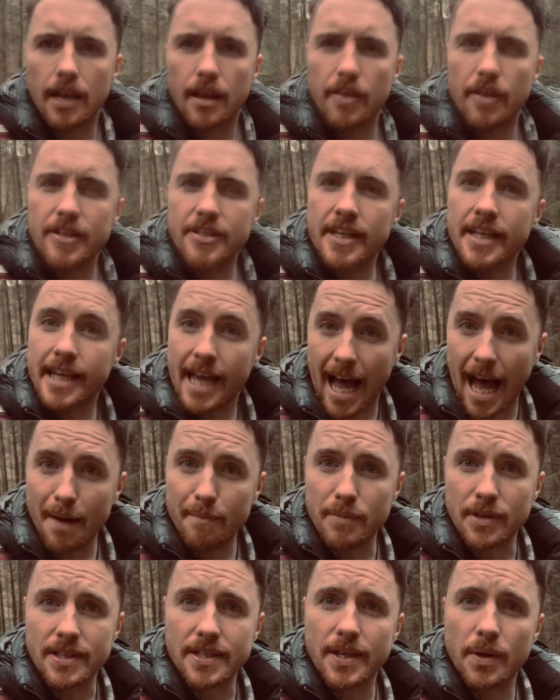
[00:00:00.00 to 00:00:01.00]
This
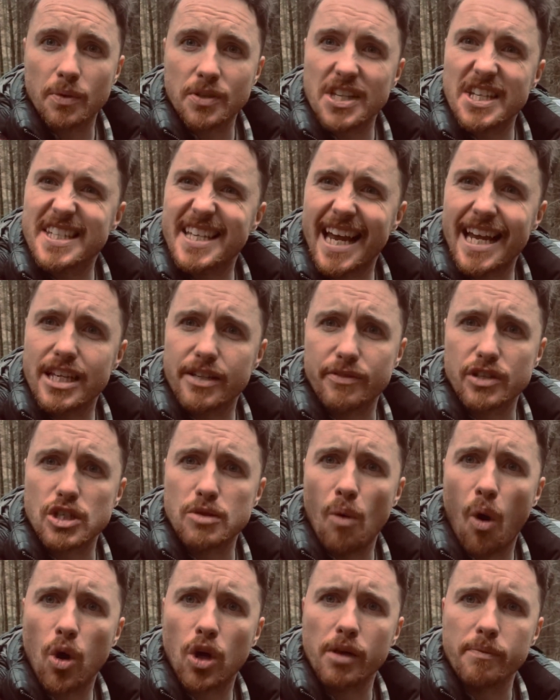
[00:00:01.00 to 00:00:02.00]
encampment was the size of a
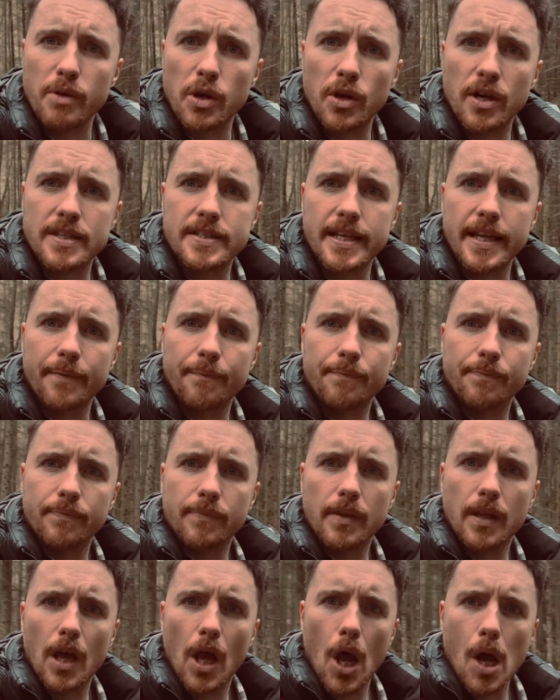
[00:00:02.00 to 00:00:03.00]
small community,
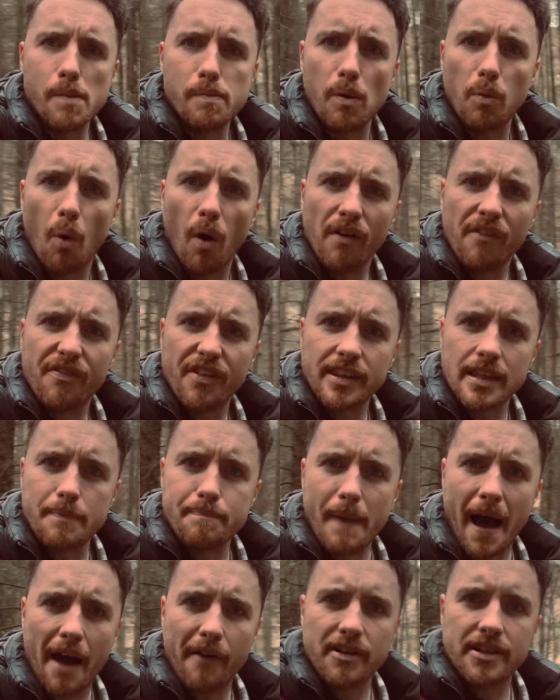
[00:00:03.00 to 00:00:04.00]
but one thing the
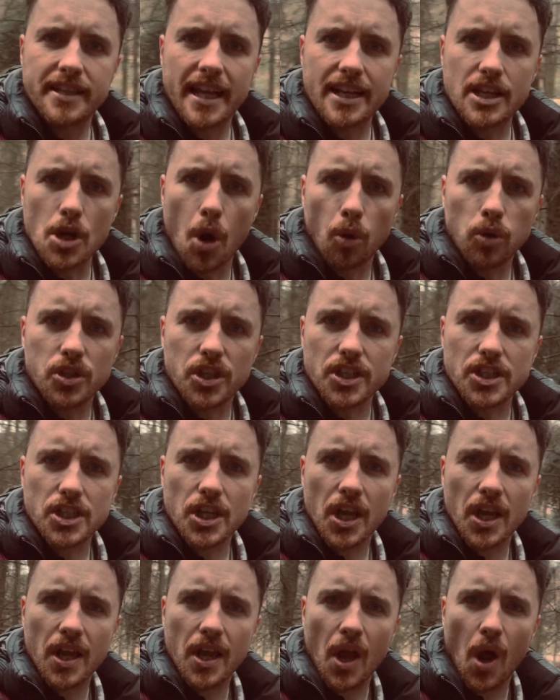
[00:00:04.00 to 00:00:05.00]
Baron did notice
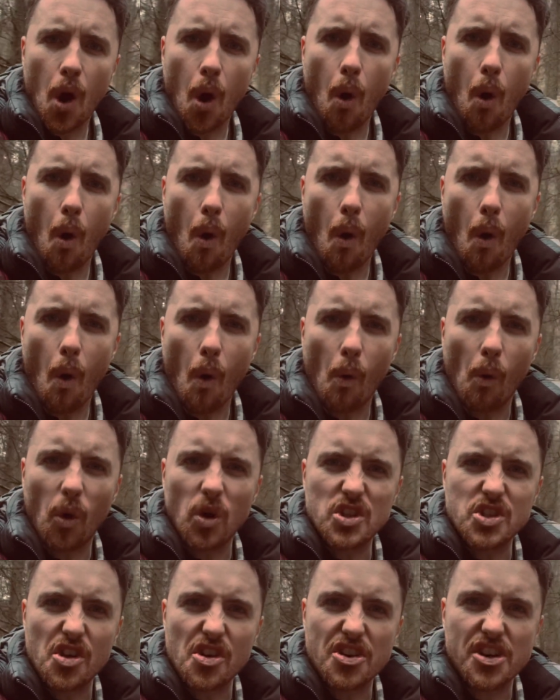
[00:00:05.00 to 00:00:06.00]

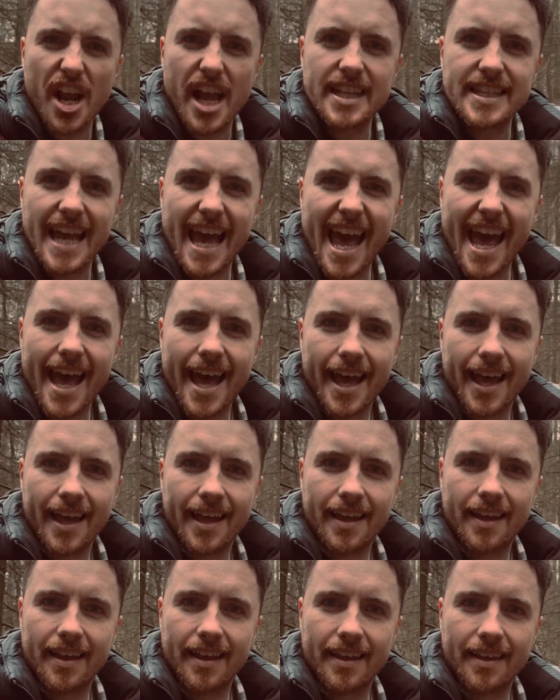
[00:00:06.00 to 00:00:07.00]
was the red hair.
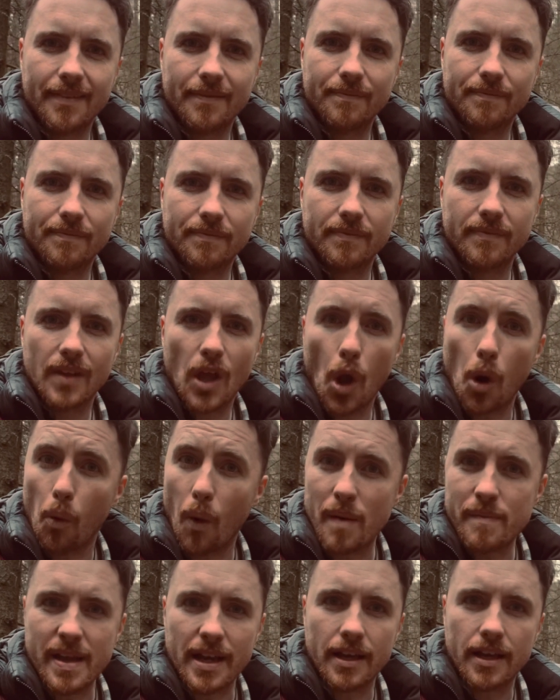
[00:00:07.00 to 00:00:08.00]

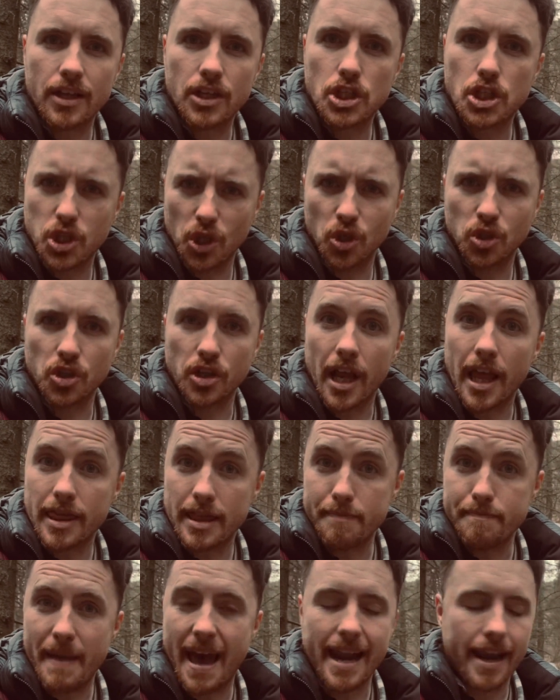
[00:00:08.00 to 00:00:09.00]
Women, children,
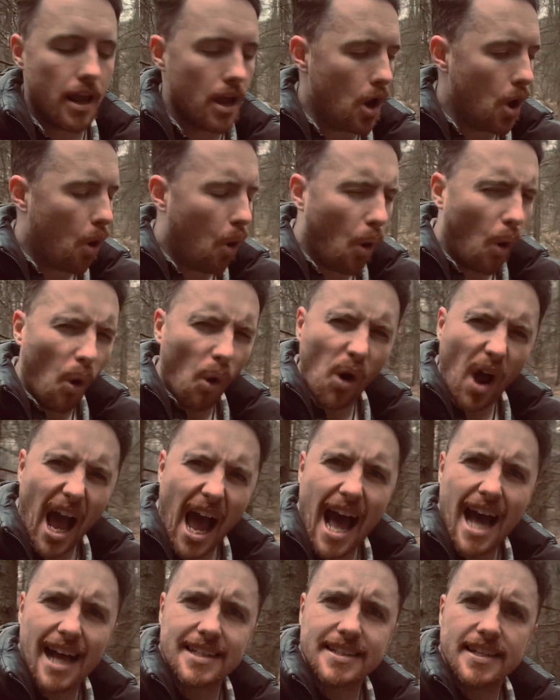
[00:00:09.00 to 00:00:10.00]
the men all
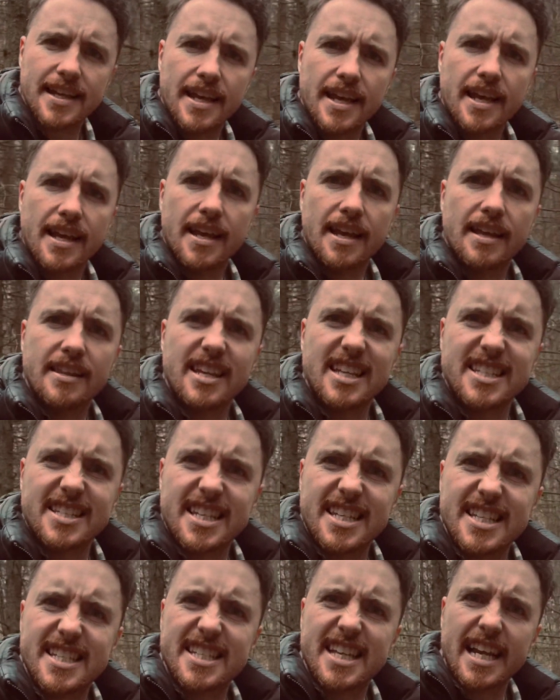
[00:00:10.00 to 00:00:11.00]
had this
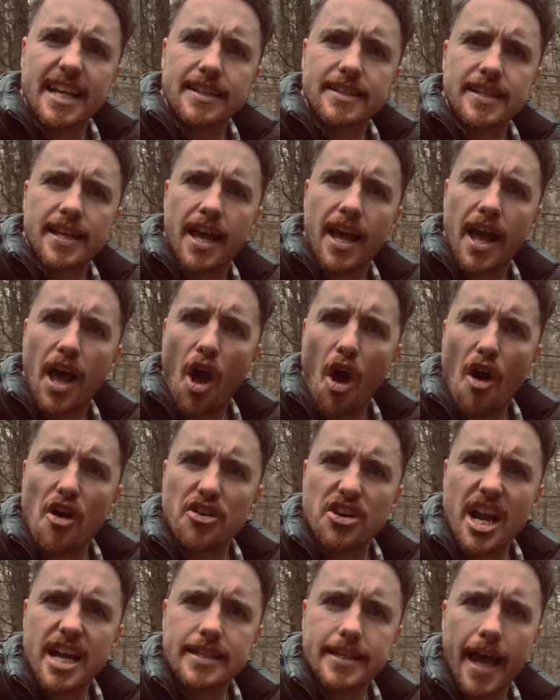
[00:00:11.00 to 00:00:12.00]
distinct
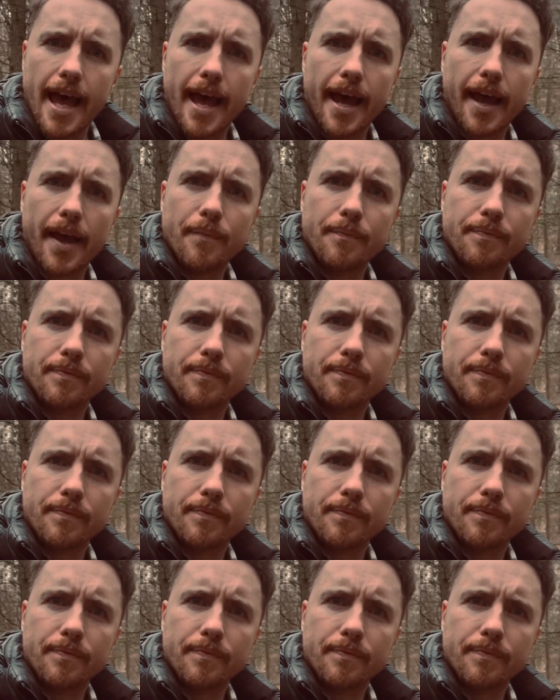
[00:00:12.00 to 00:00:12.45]
red hair.